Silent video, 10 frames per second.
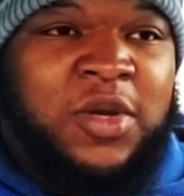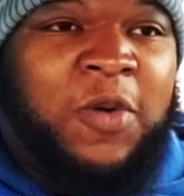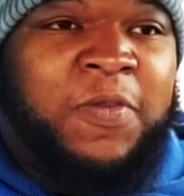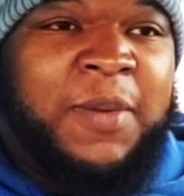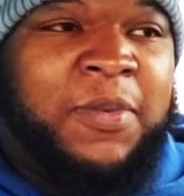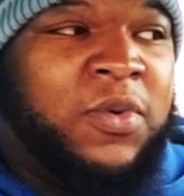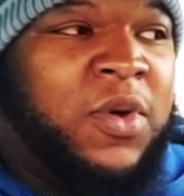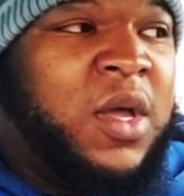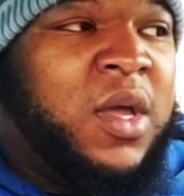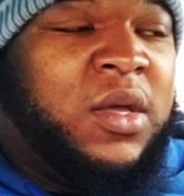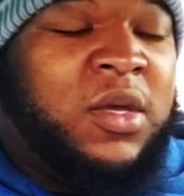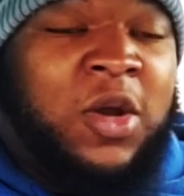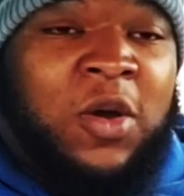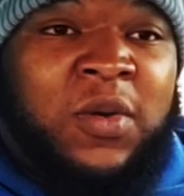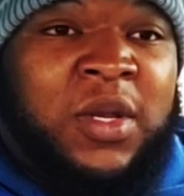You know, people,
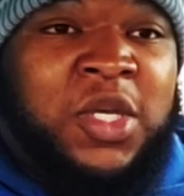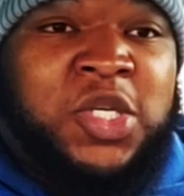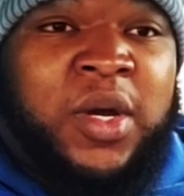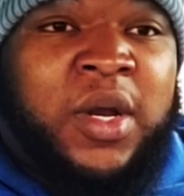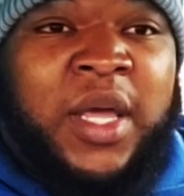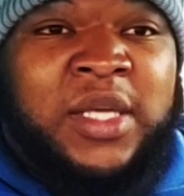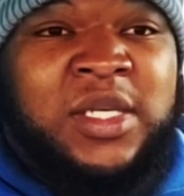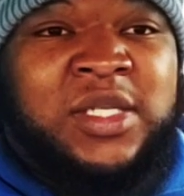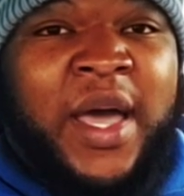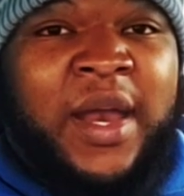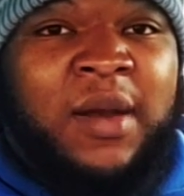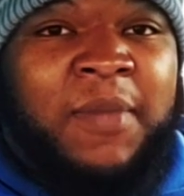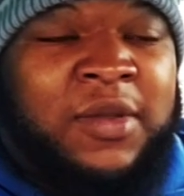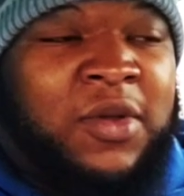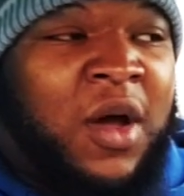you know, in Detroit is excited
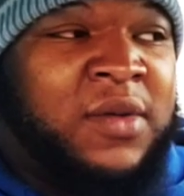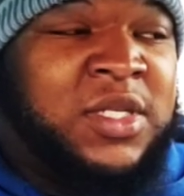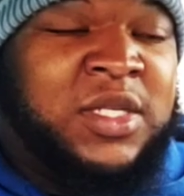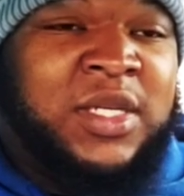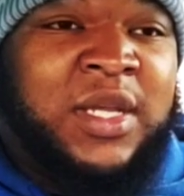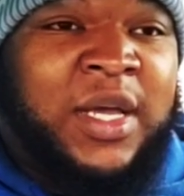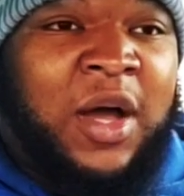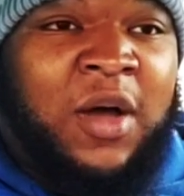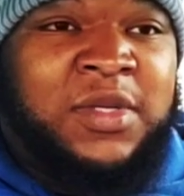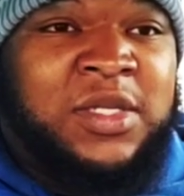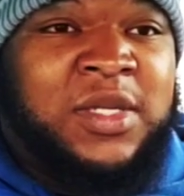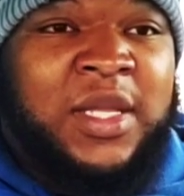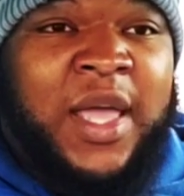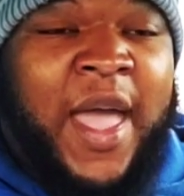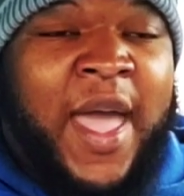about the offseason
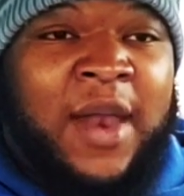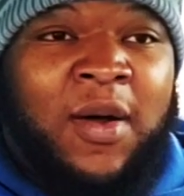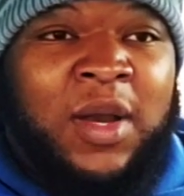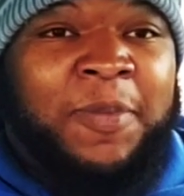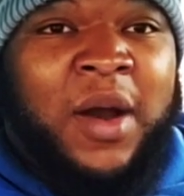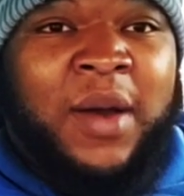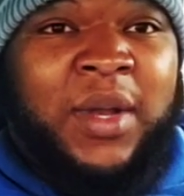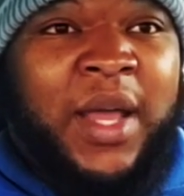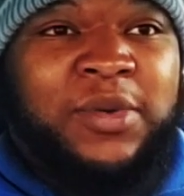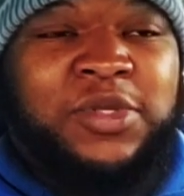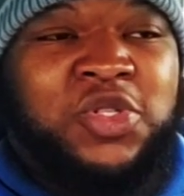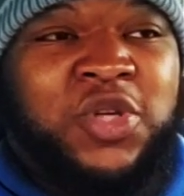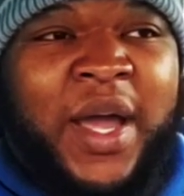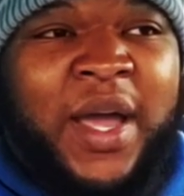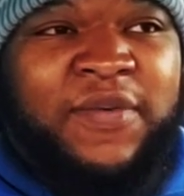that they had. Only part I really like was the
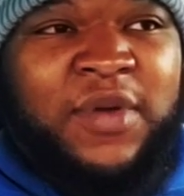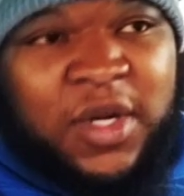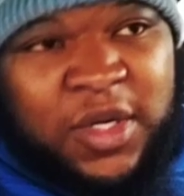draft.